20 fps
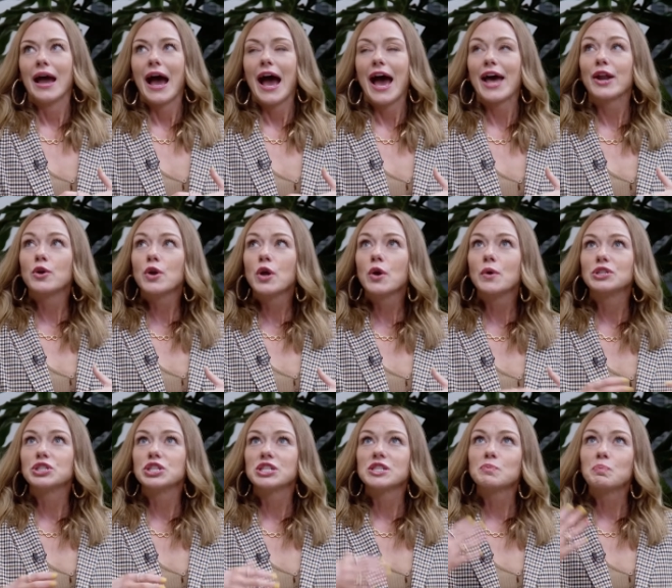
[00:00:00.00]
I don't know,
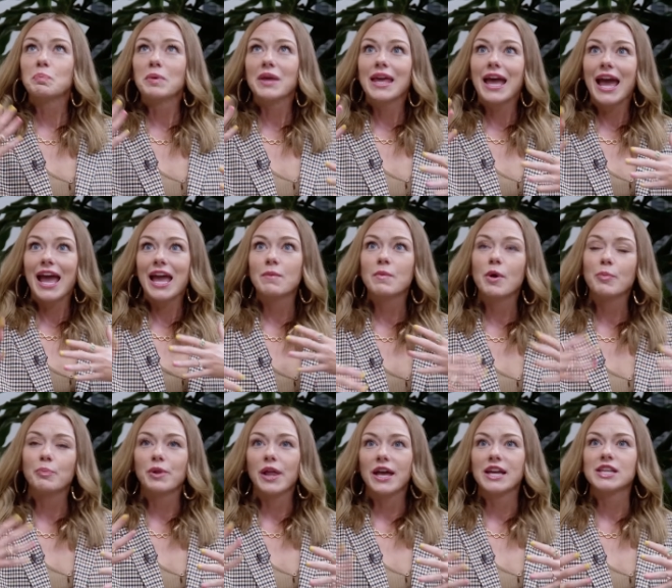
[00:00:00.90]
it just became a
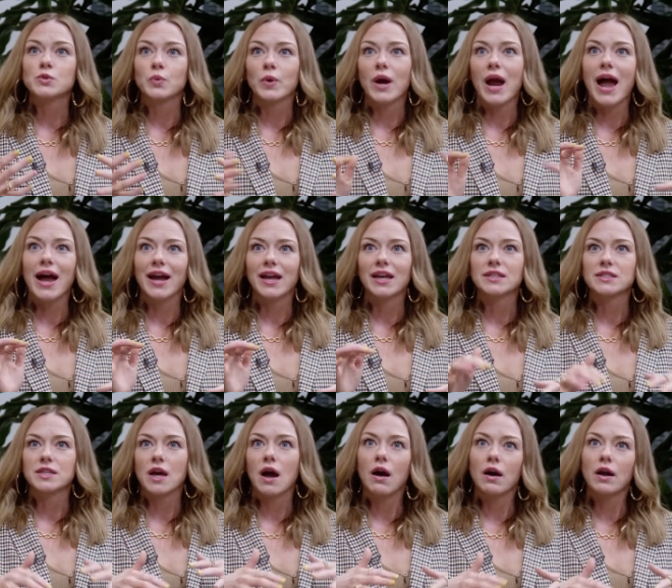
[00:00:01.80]
place where I could
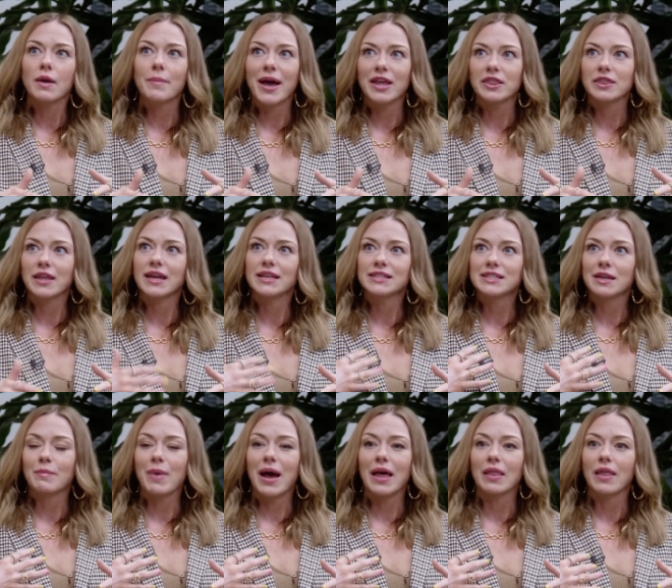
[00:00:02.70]
talk about things
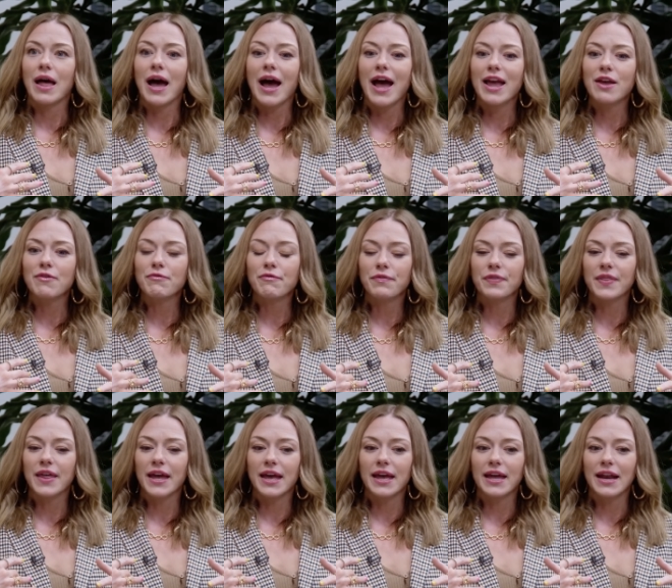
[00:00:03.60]
in my life
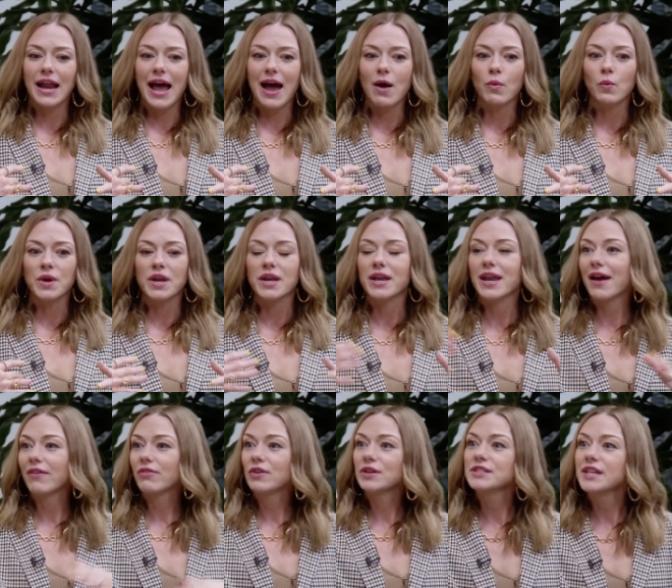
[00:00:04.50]
that I would
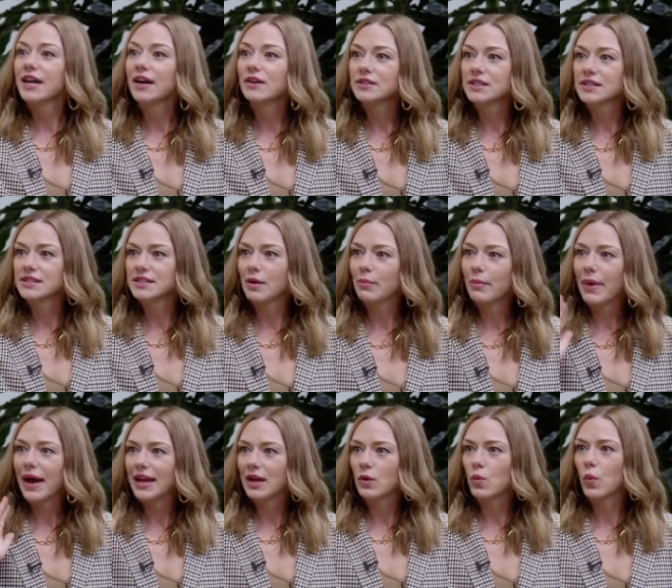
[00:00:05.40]
never tell to
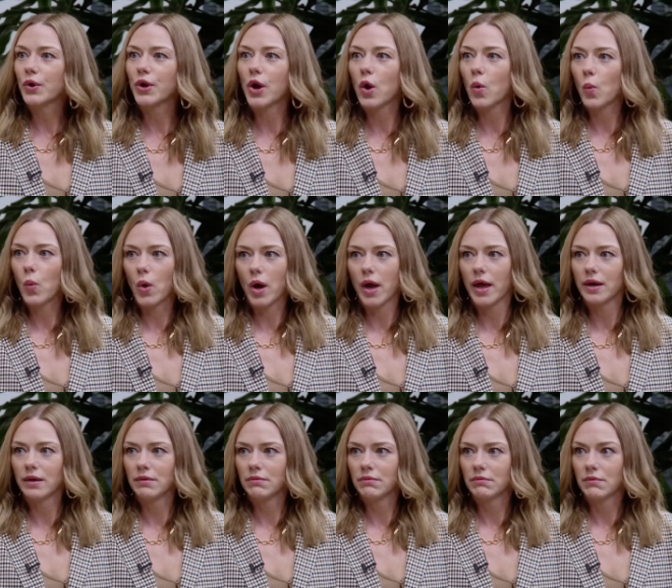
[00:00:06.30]
somebody
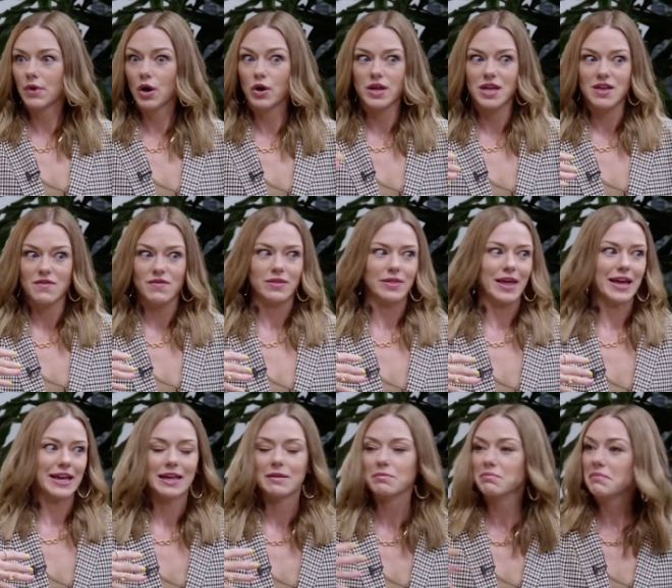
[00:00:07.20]
one-on-one or even,
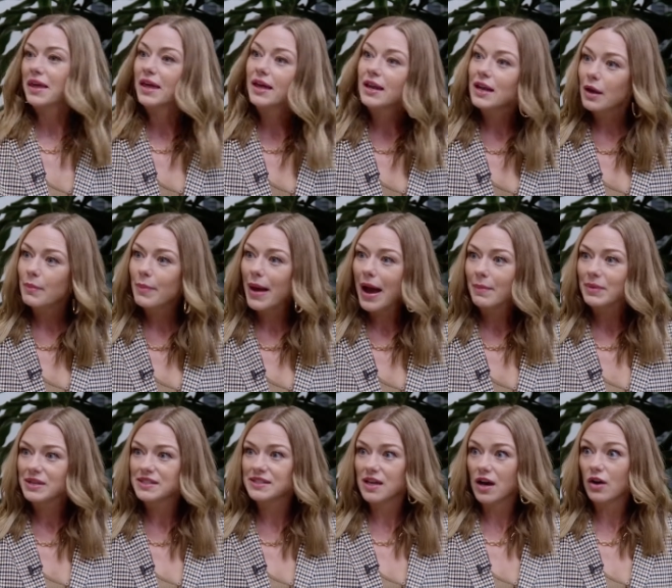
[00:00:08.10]
like, admit about
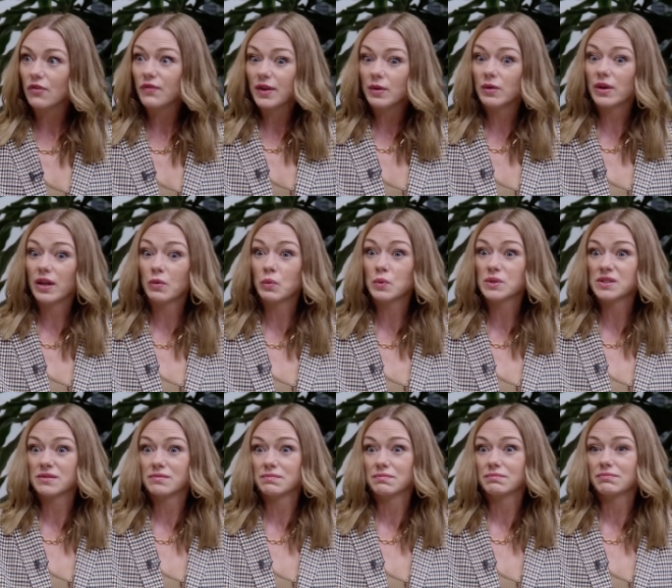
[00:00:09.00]
myself. It, it
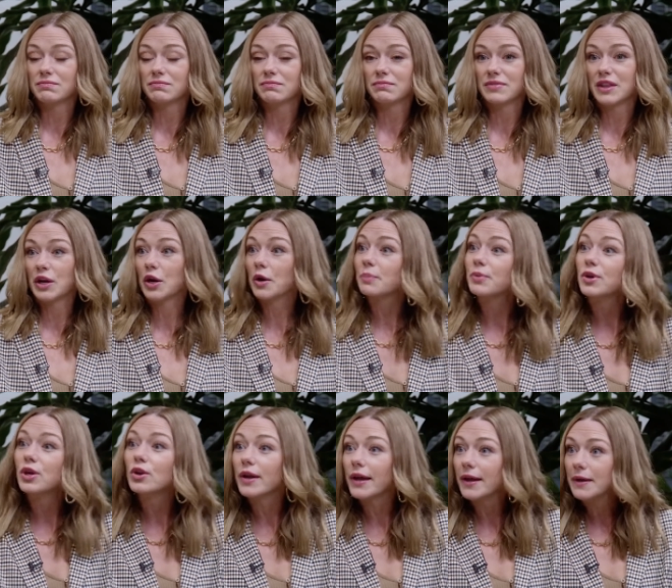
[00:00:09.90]
was
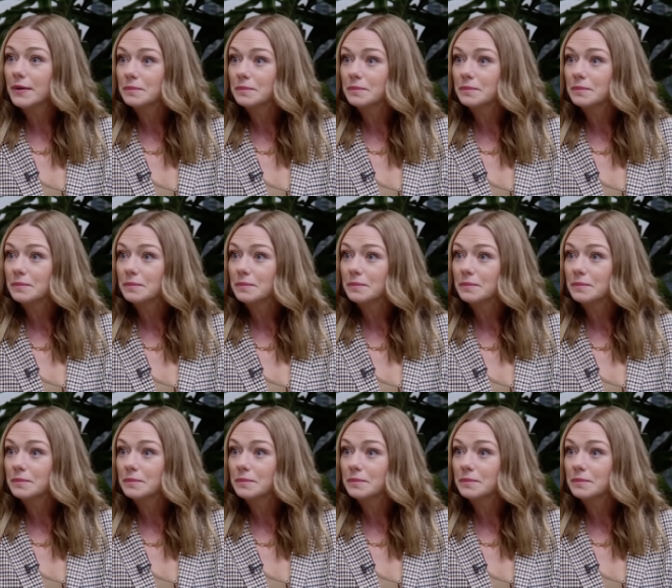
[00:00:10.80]
therapeutic.